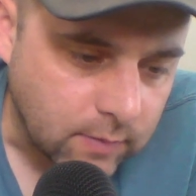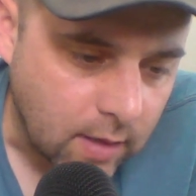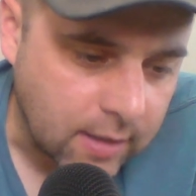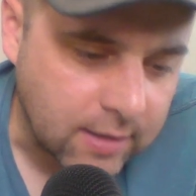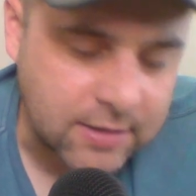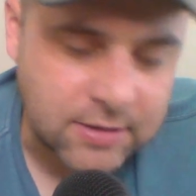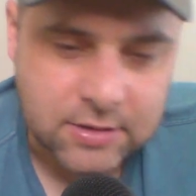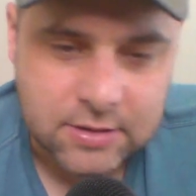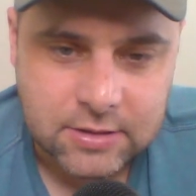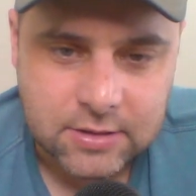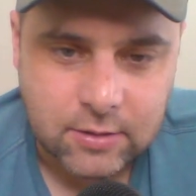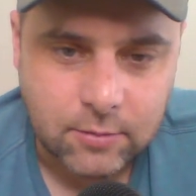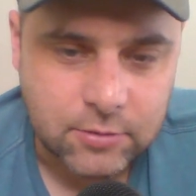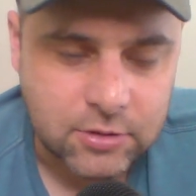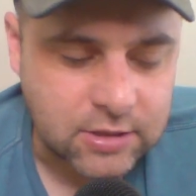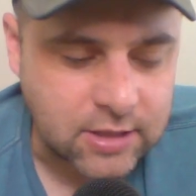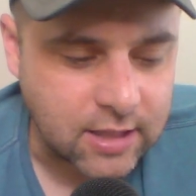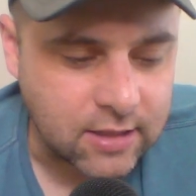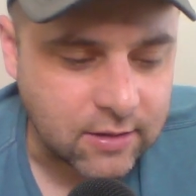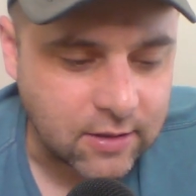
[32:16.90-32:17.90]
I guess it's
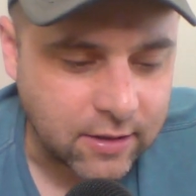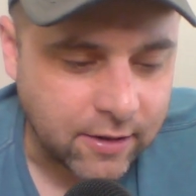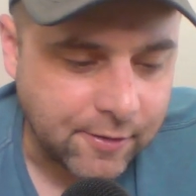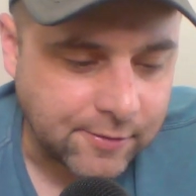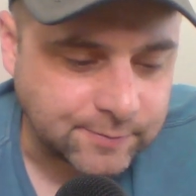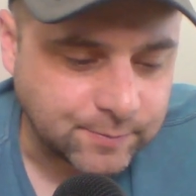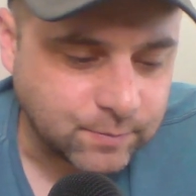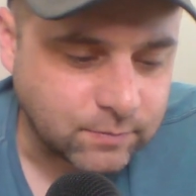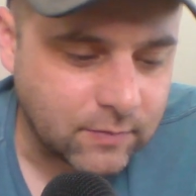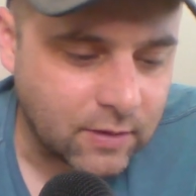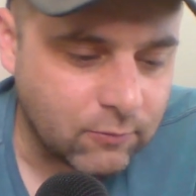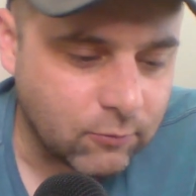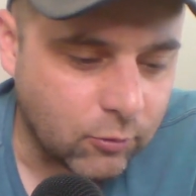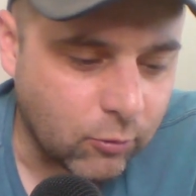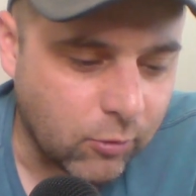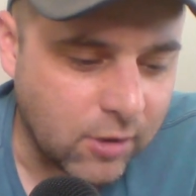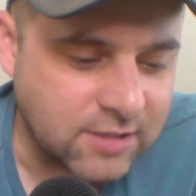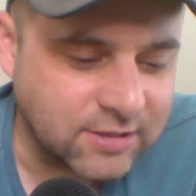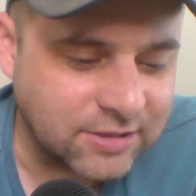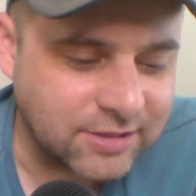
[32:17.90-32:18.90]
almost kind of like a
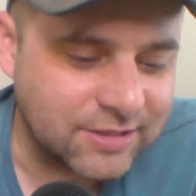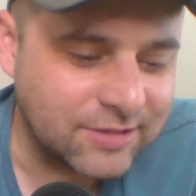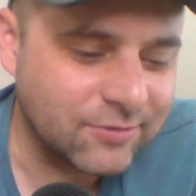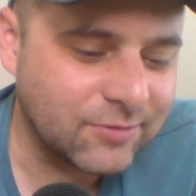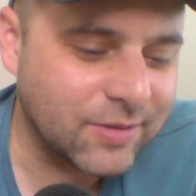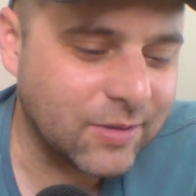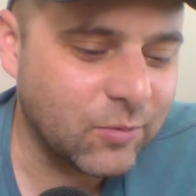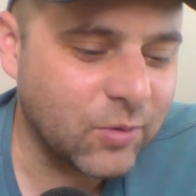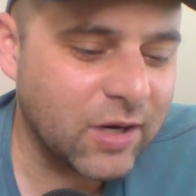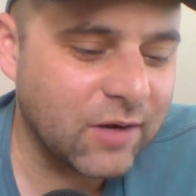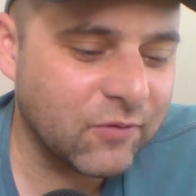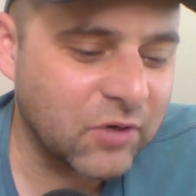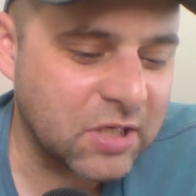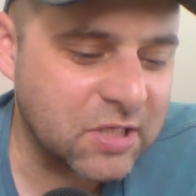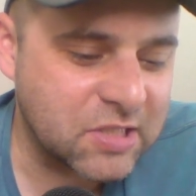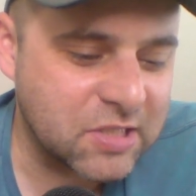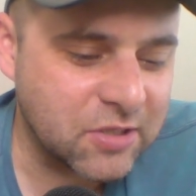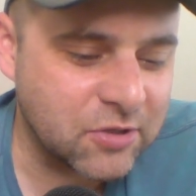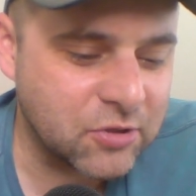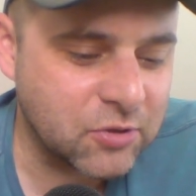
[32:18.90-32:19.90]
request, and like, would I ever
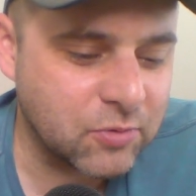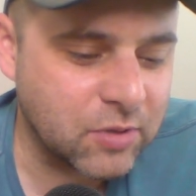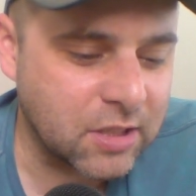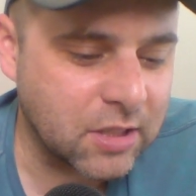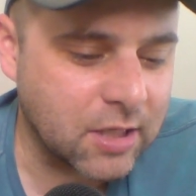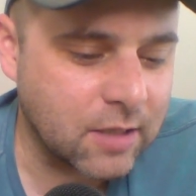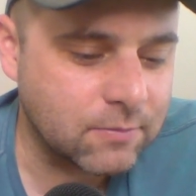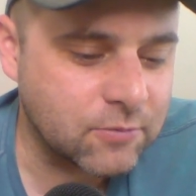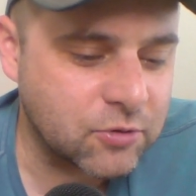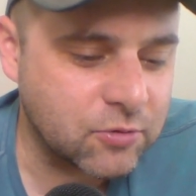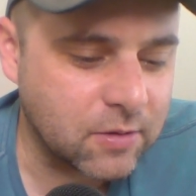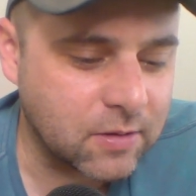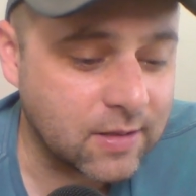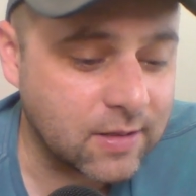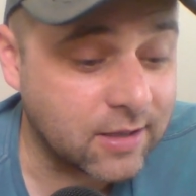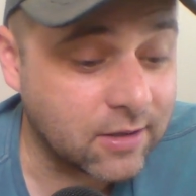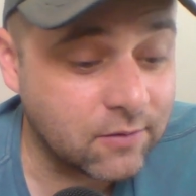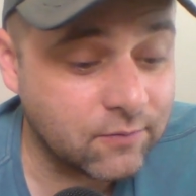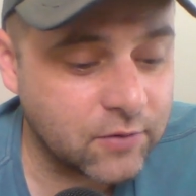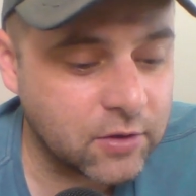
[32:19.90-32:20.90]
consider doing a gum chewing
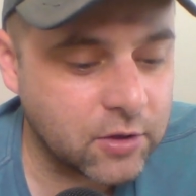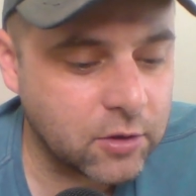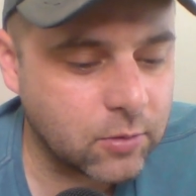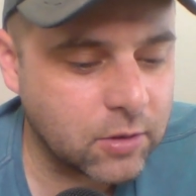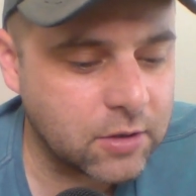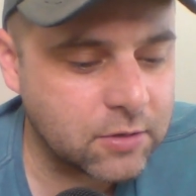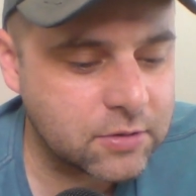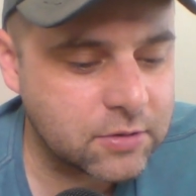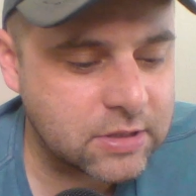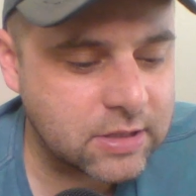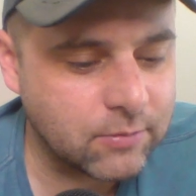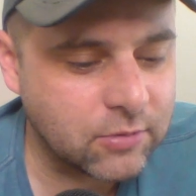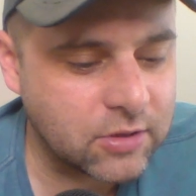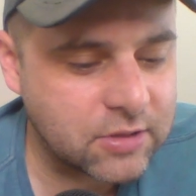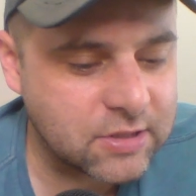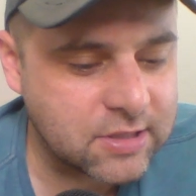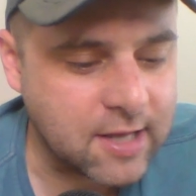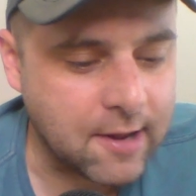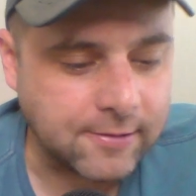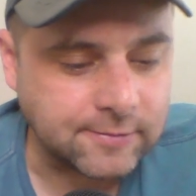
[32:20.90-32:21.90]
Lego video where you
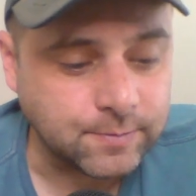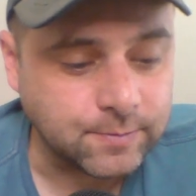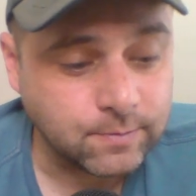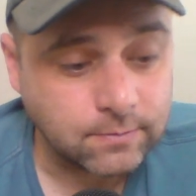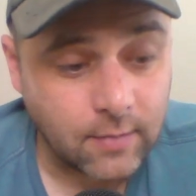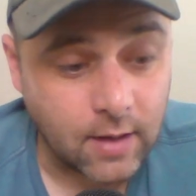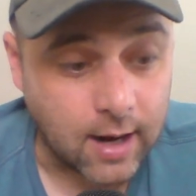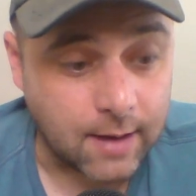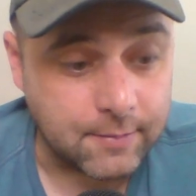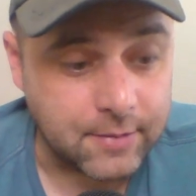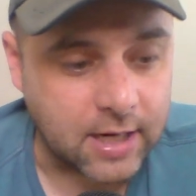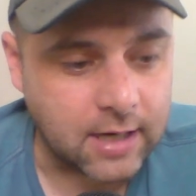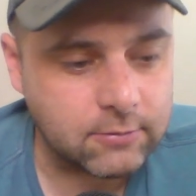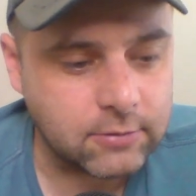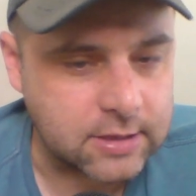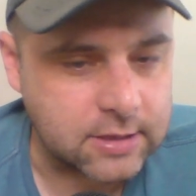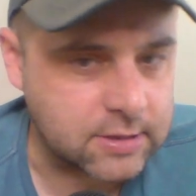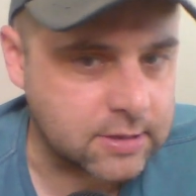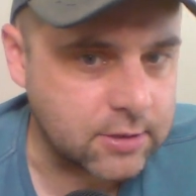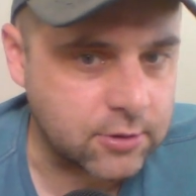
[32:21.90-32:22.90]
assemble a set? I mean, I
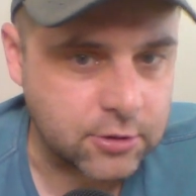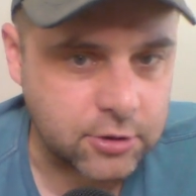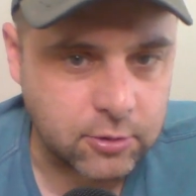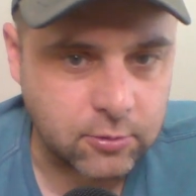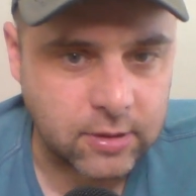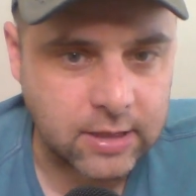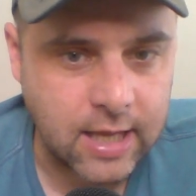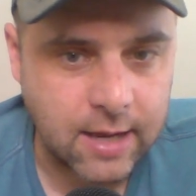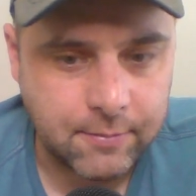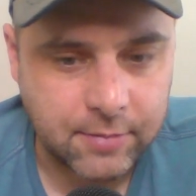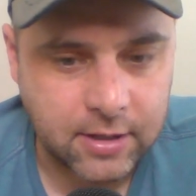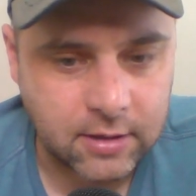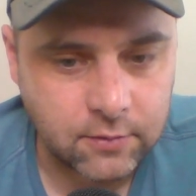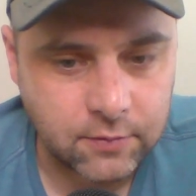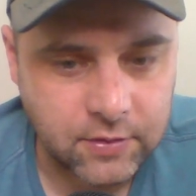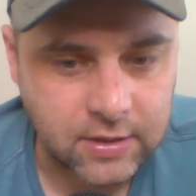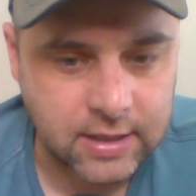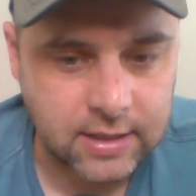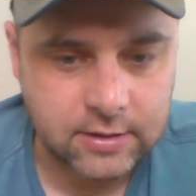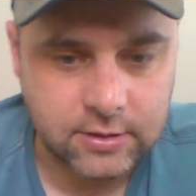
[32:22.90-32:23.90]
would consider doing that, but I
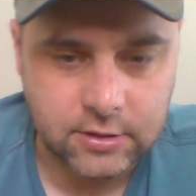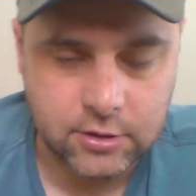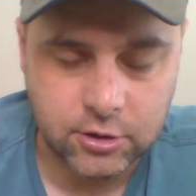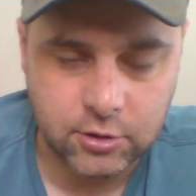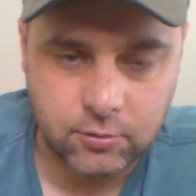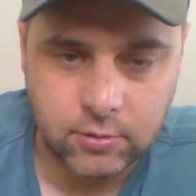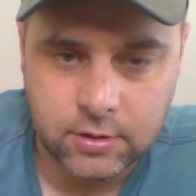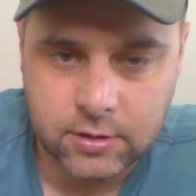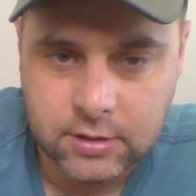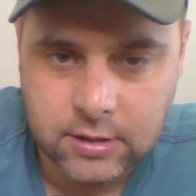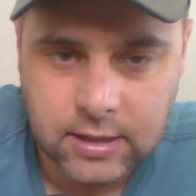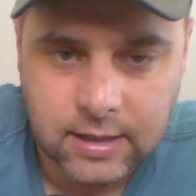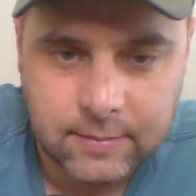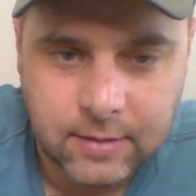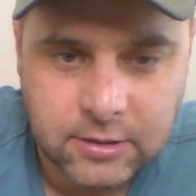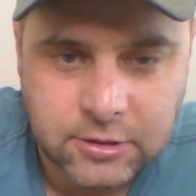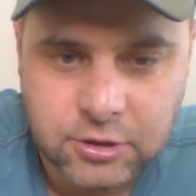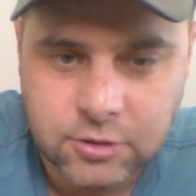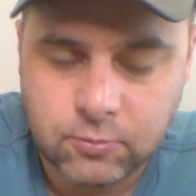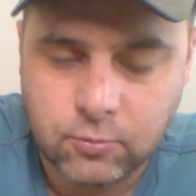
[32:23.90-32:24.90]
don't think I'd do it in
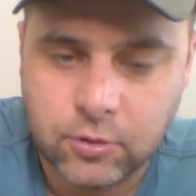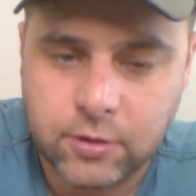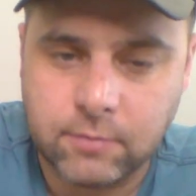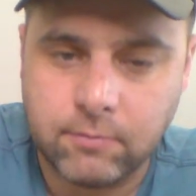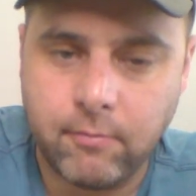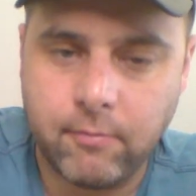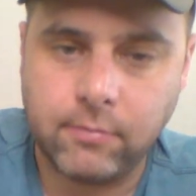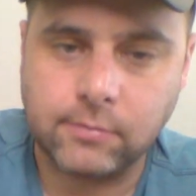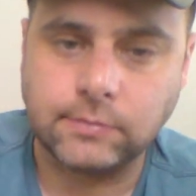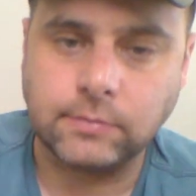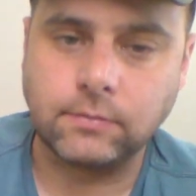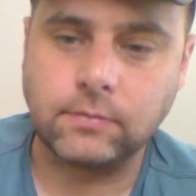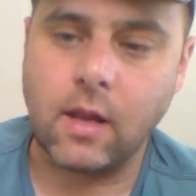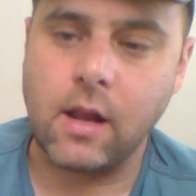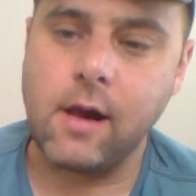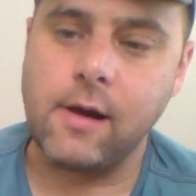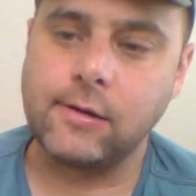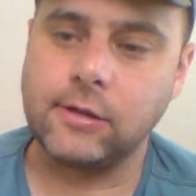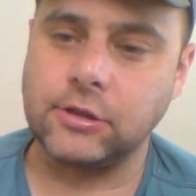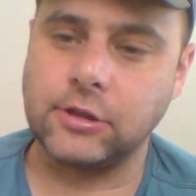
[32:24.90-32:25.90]
time. I just wouldn't,
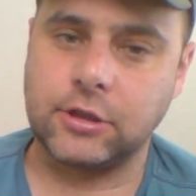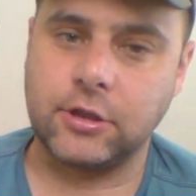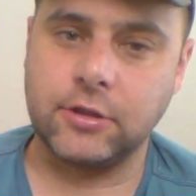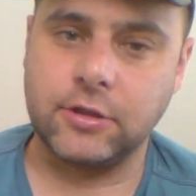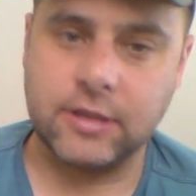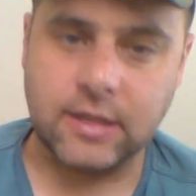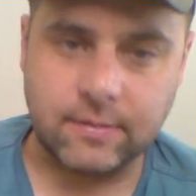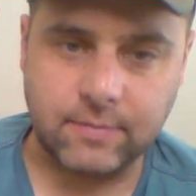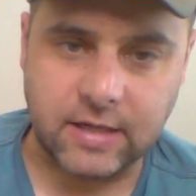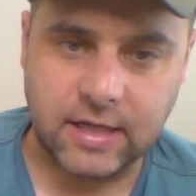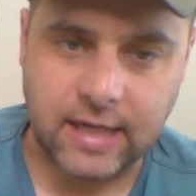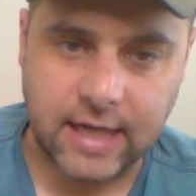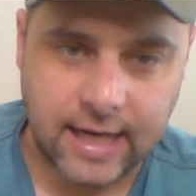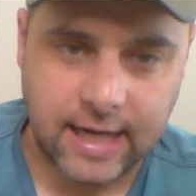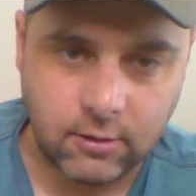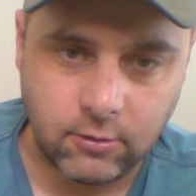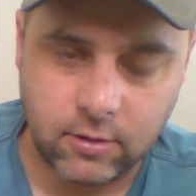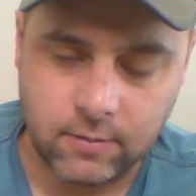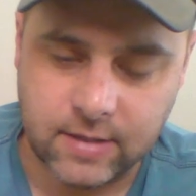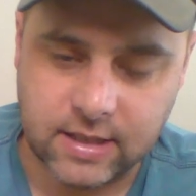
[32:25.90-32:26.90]
because it could take me an
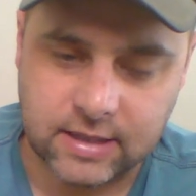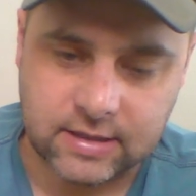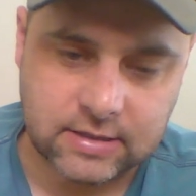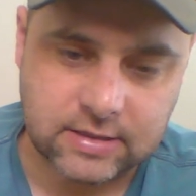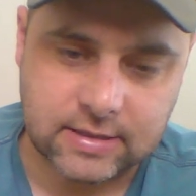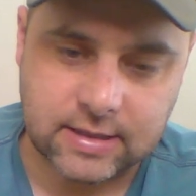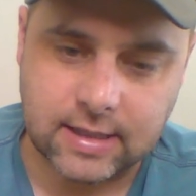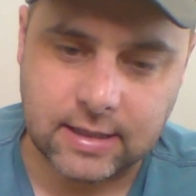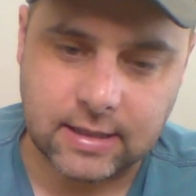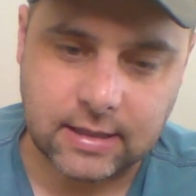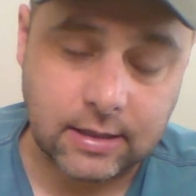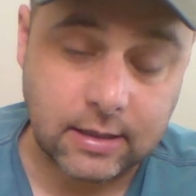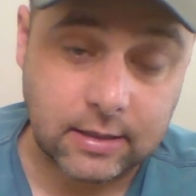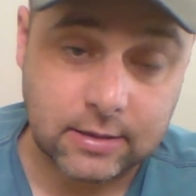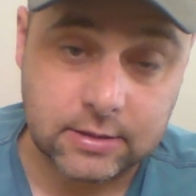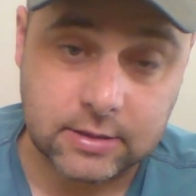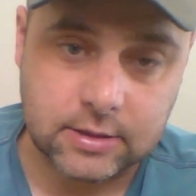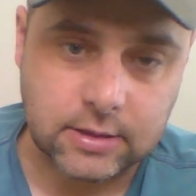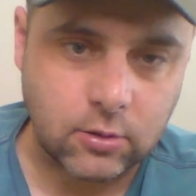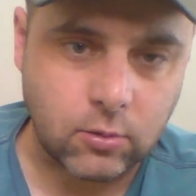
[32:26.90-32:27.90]
hour to make the set, and I
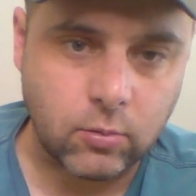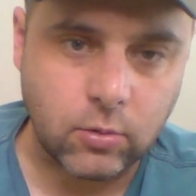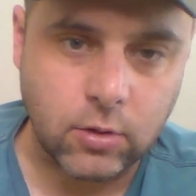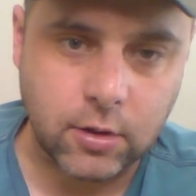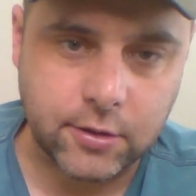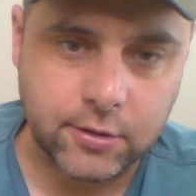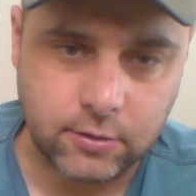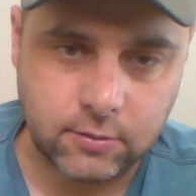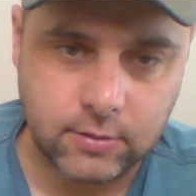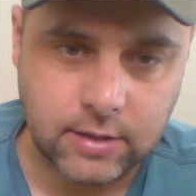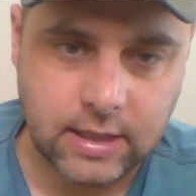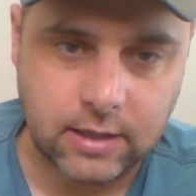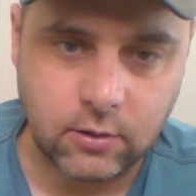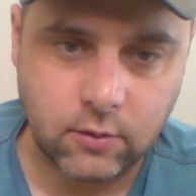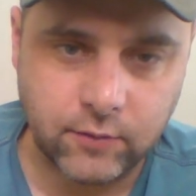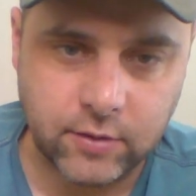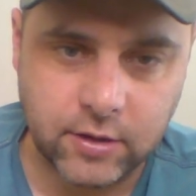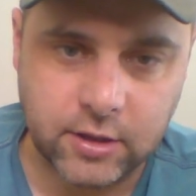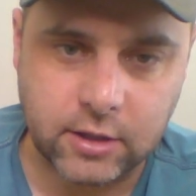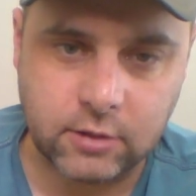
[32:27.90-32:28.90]
honestly don't want to do an
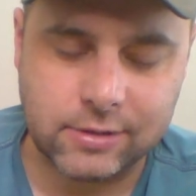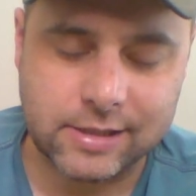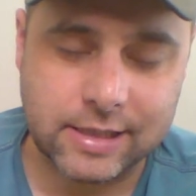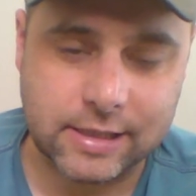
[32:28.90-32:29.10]
hour video.